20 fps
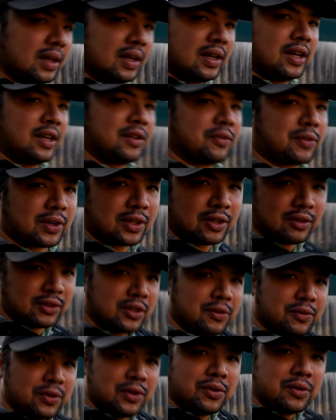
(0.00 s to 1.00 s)
And for
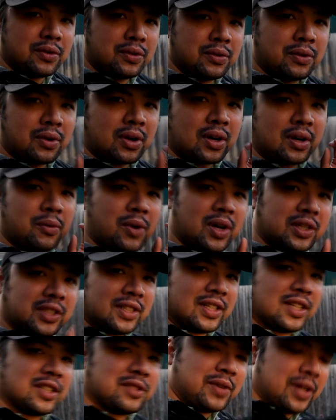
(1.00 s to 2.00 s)
those of you who are
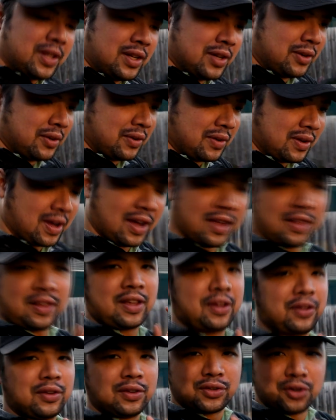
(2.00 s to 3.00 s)
watching this video, I
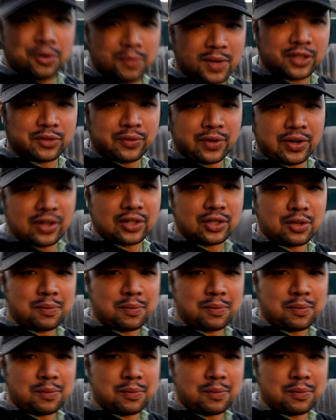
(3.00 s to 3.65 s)
thank you so much for your